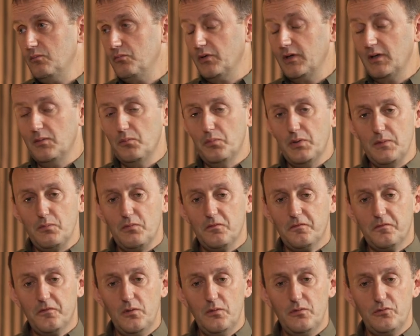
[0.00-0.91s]
bringing people
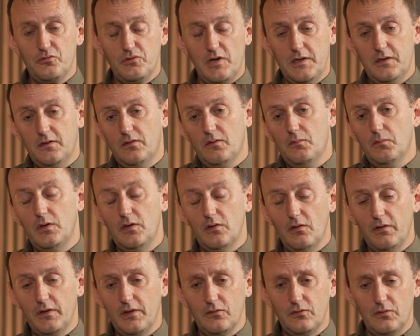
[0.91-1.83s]
through and training them. And I
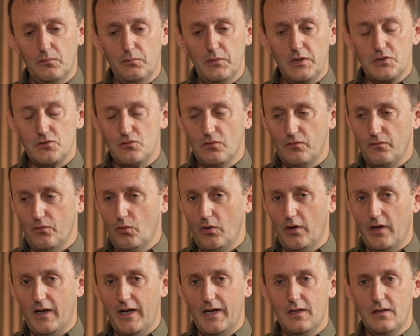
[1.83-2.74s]
think it's a mixture of all
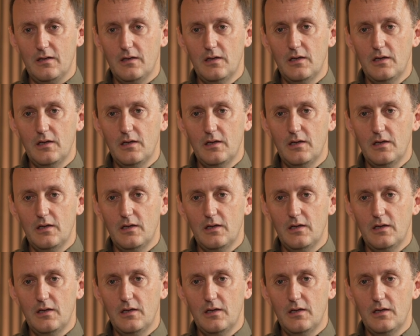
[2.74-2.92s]
of that.